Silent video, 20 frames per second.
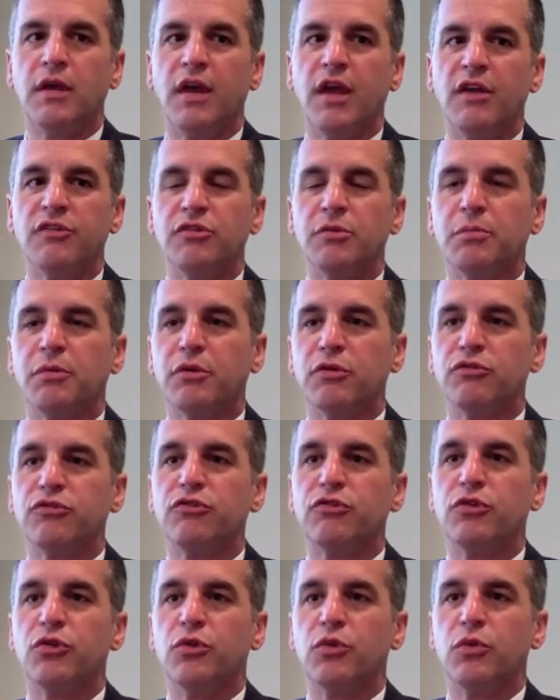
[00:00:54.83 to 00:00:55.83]
As a
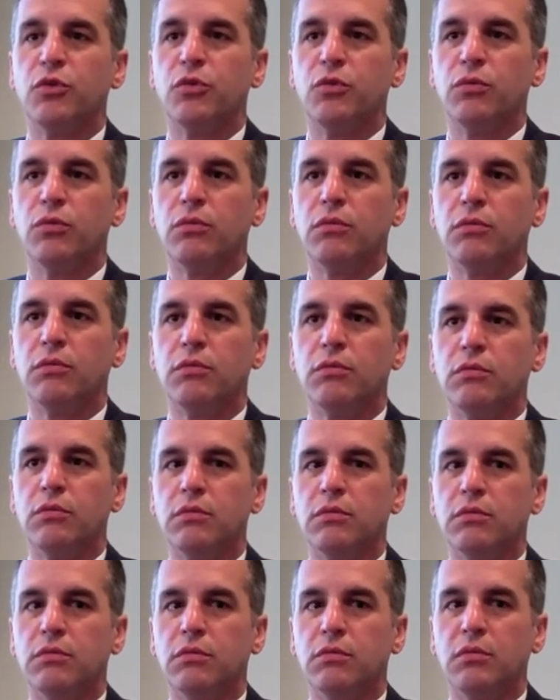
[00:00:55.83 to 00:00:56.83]
person who
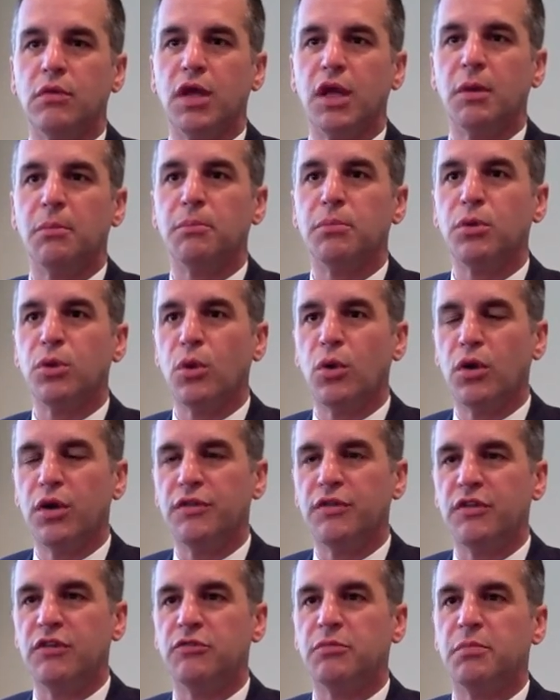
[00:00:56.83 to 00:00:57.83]

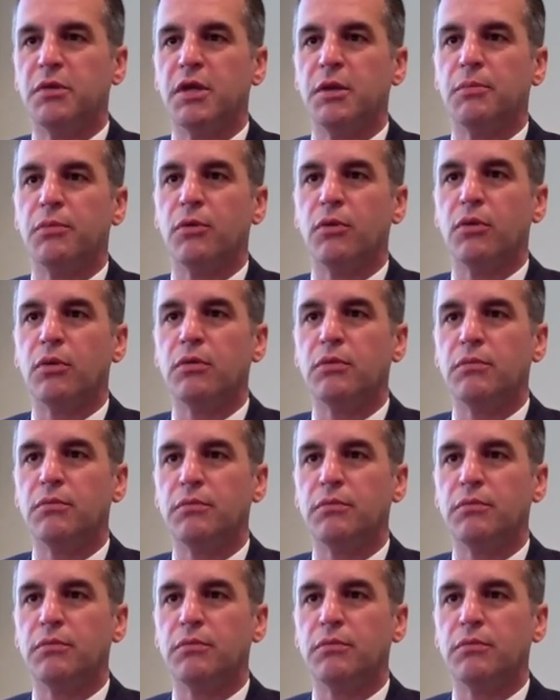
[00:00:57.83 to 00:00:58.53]
employed these people